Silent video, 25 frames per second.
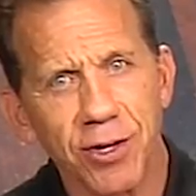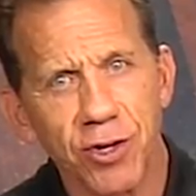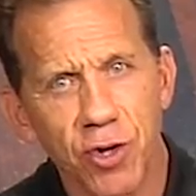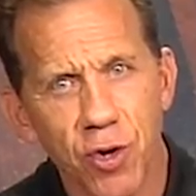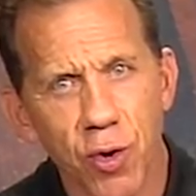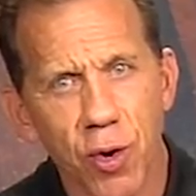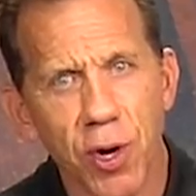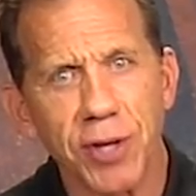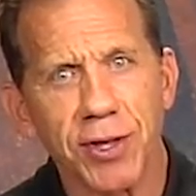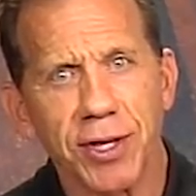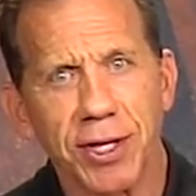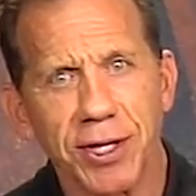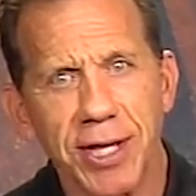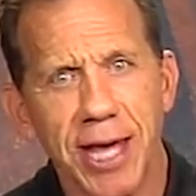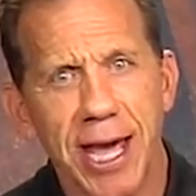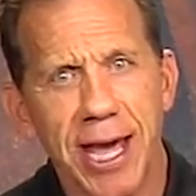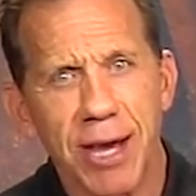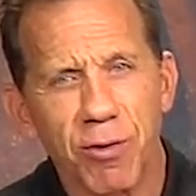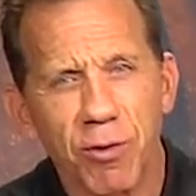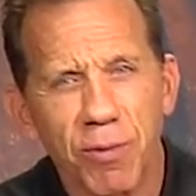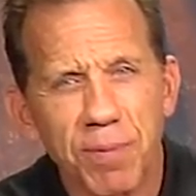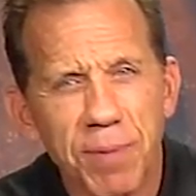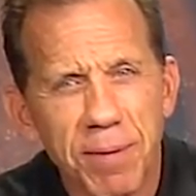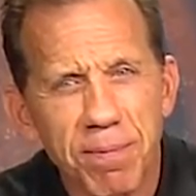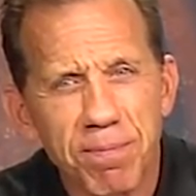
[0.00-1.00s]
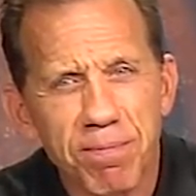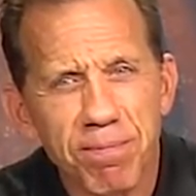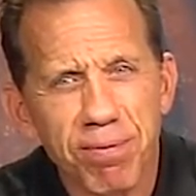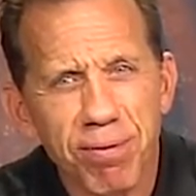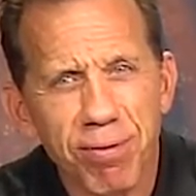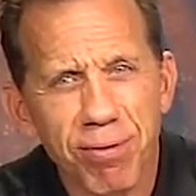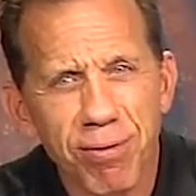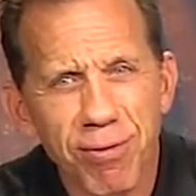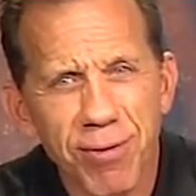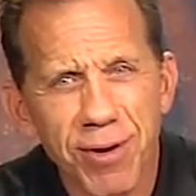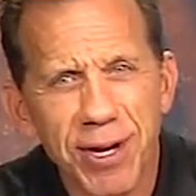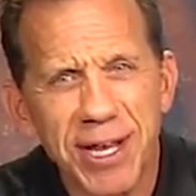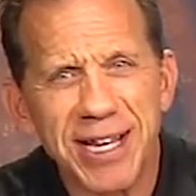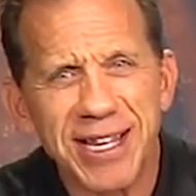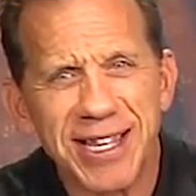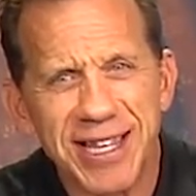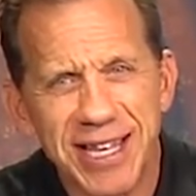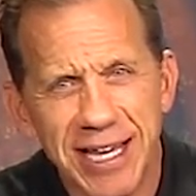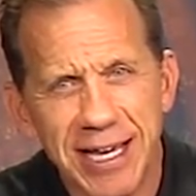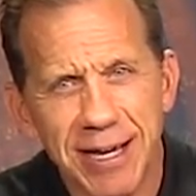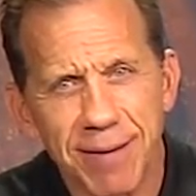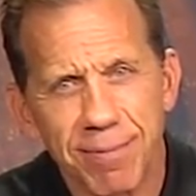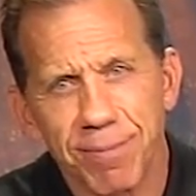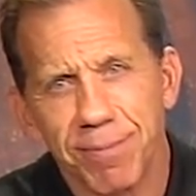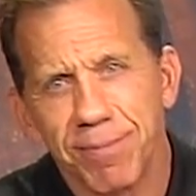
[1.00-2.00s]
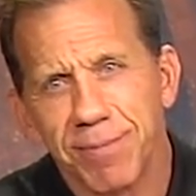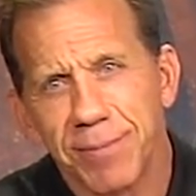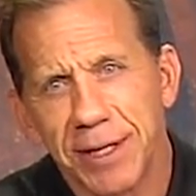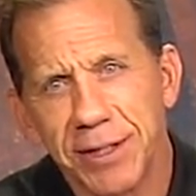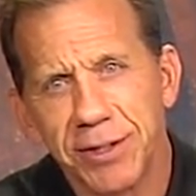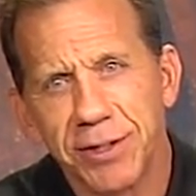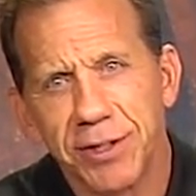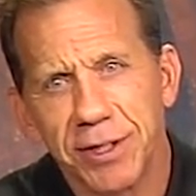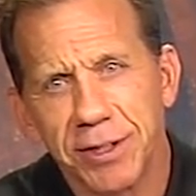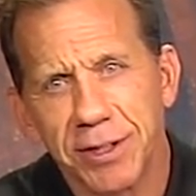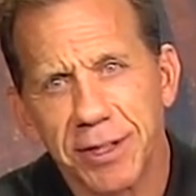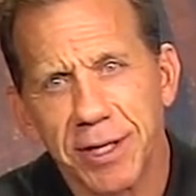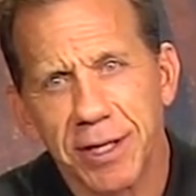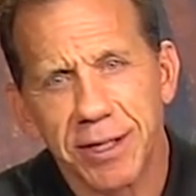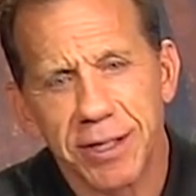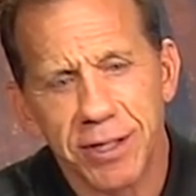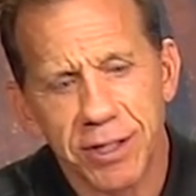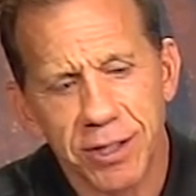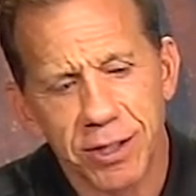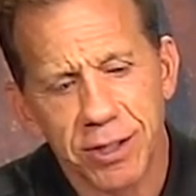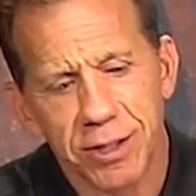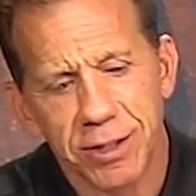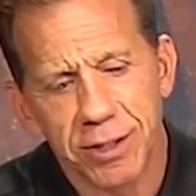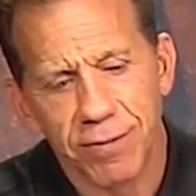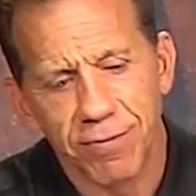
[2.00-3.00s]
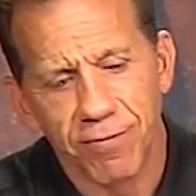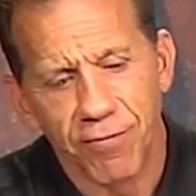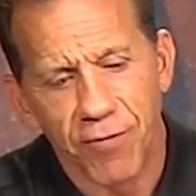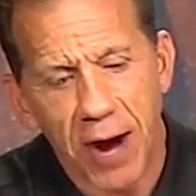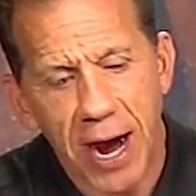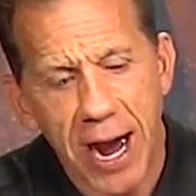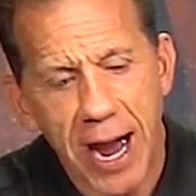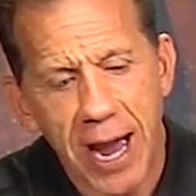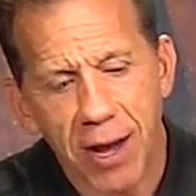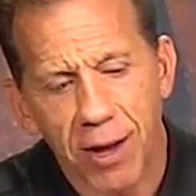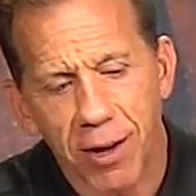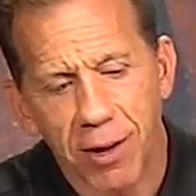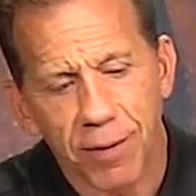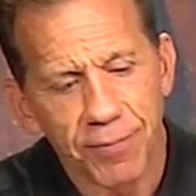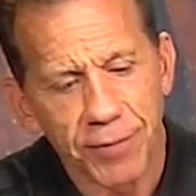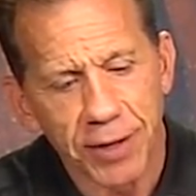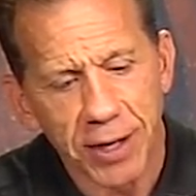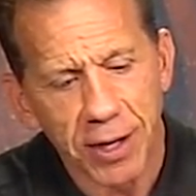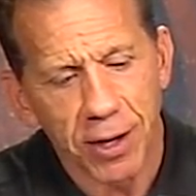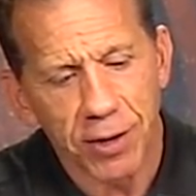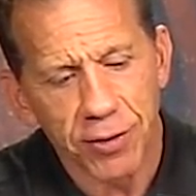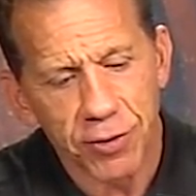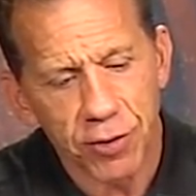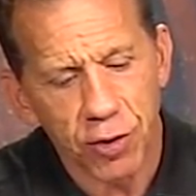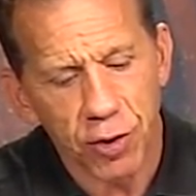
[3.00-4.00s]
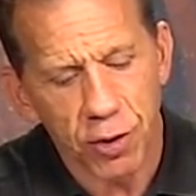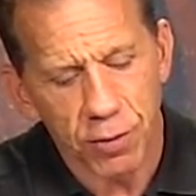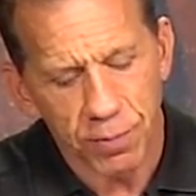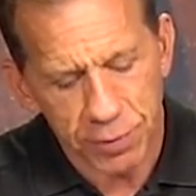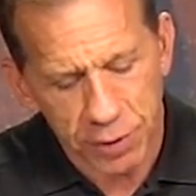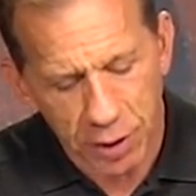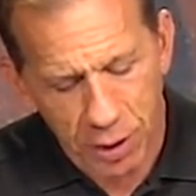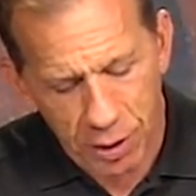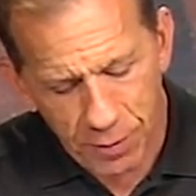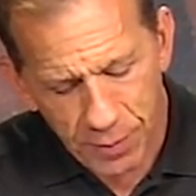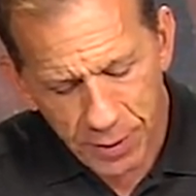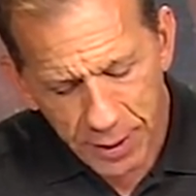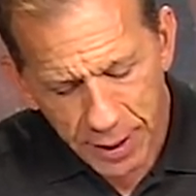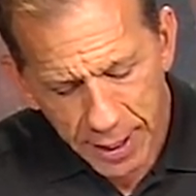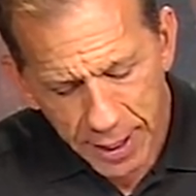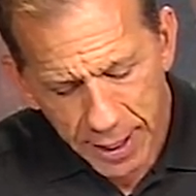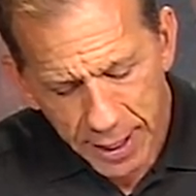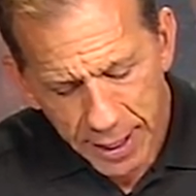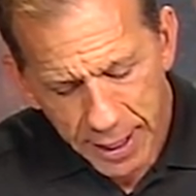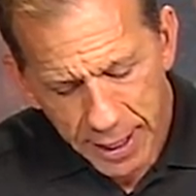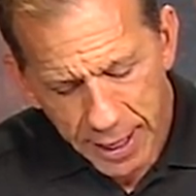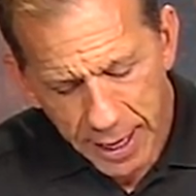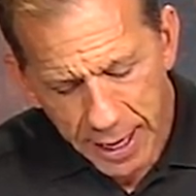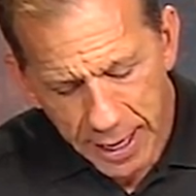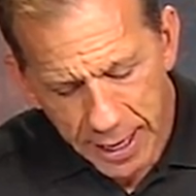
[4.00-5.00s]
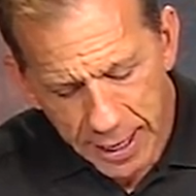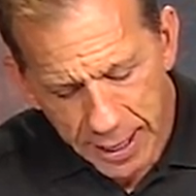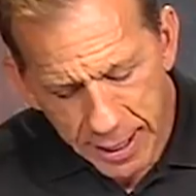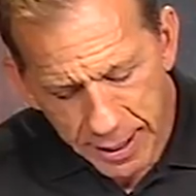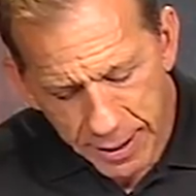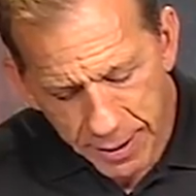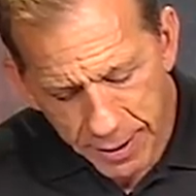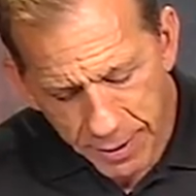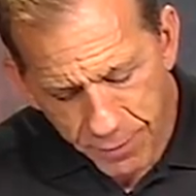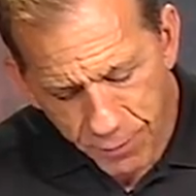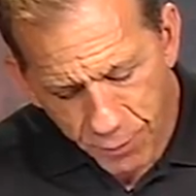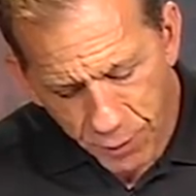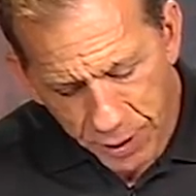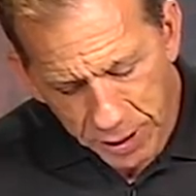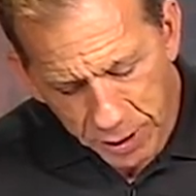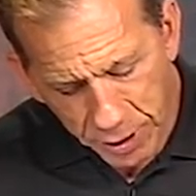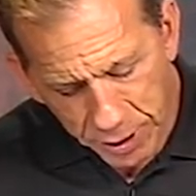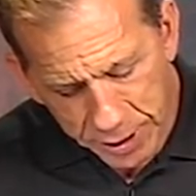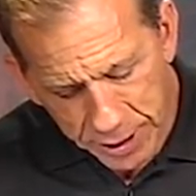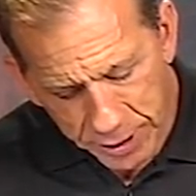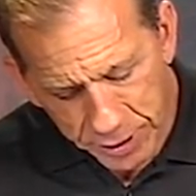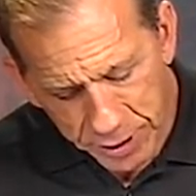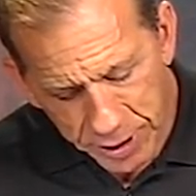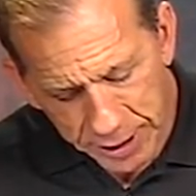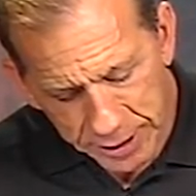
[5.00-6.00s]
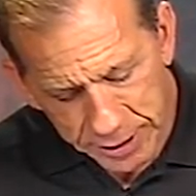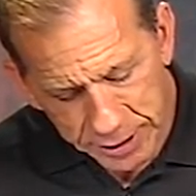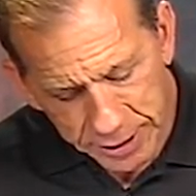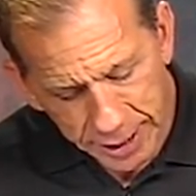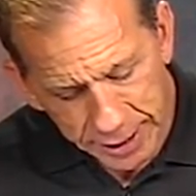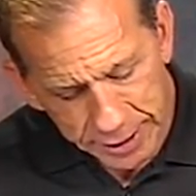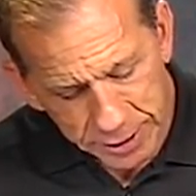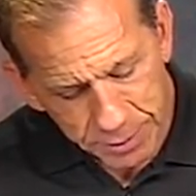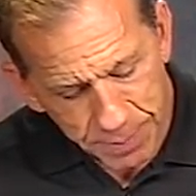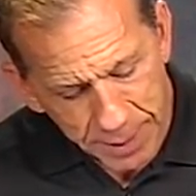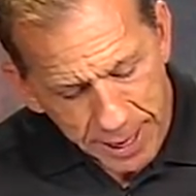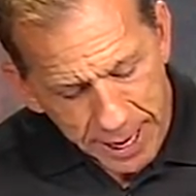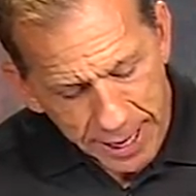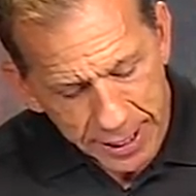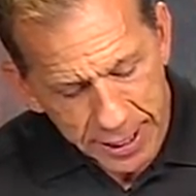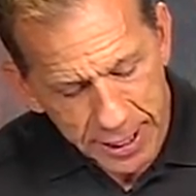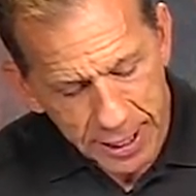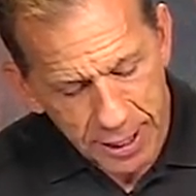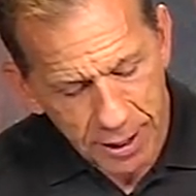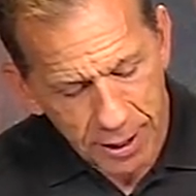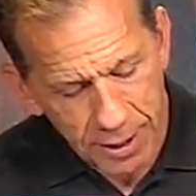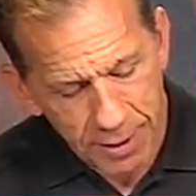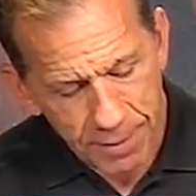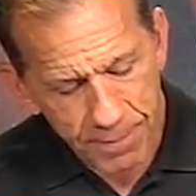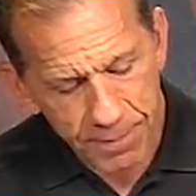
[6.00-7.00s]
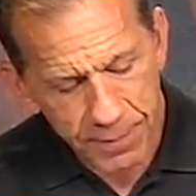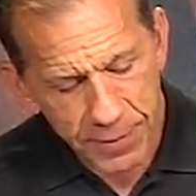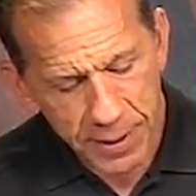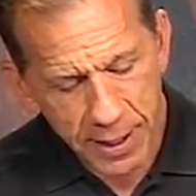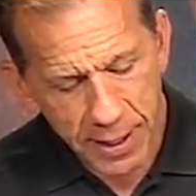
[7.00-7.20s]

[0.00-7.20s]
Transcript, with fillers: during the day will be pretty dim. It's just a vial, you know, tube. So uh, if we look at these sights back here